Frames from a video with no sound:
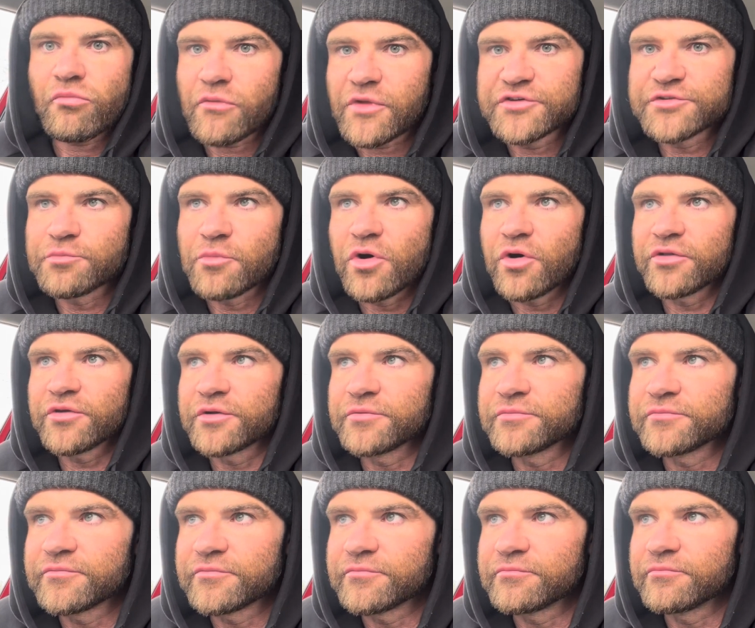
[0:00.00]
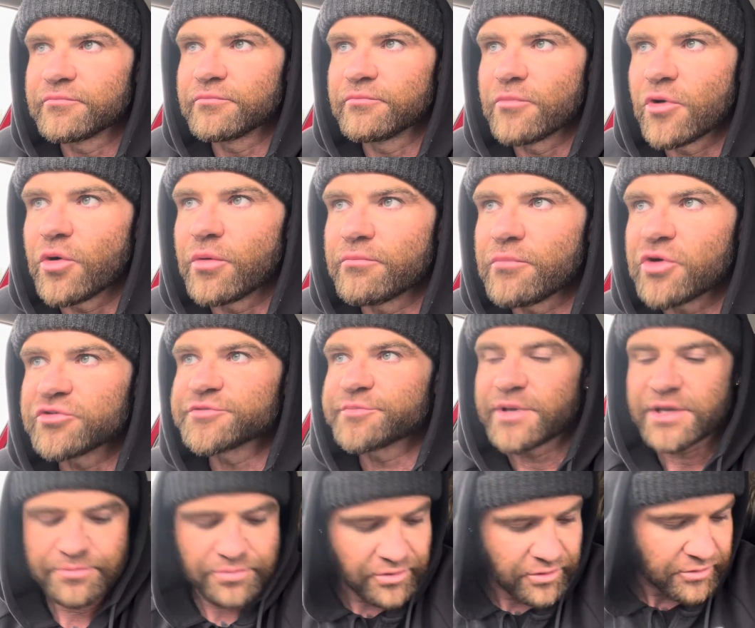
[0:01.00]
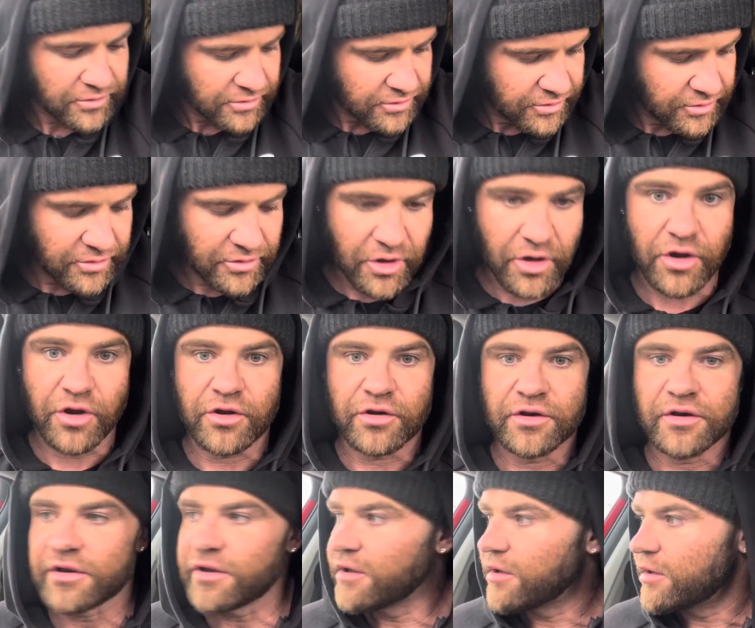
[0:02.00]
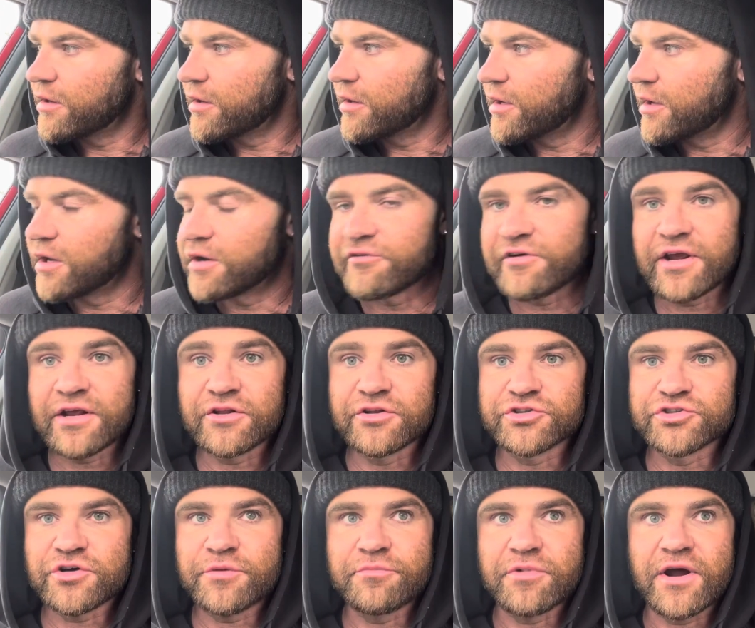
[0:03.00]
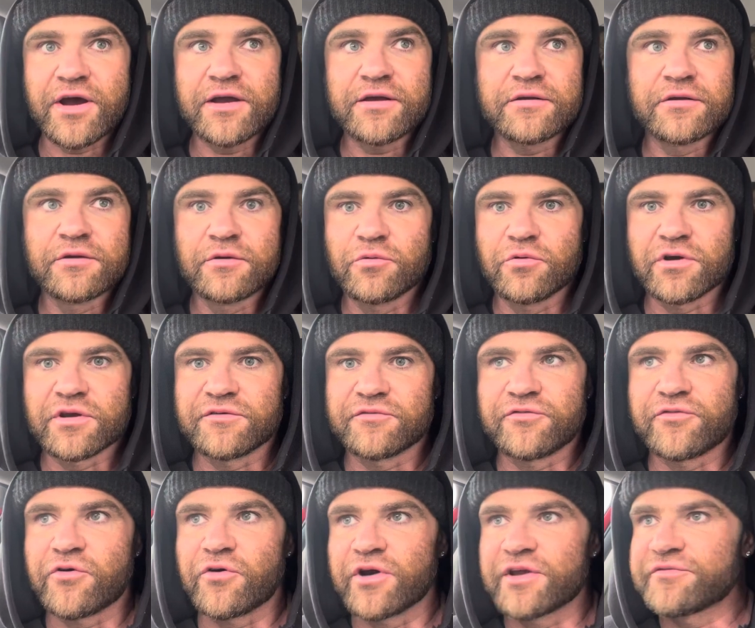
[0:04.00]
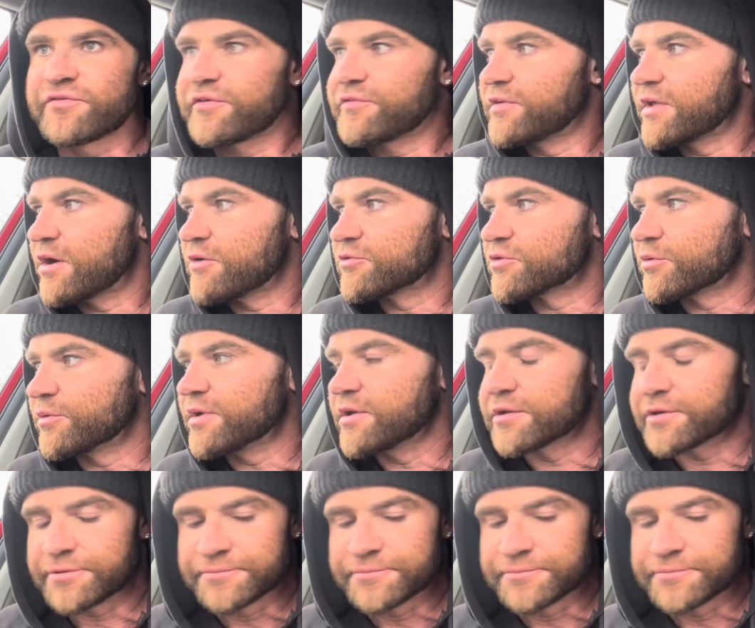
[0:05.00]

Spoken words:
It's more than most people earn in a regular job, right? Working 40-50 hours a week.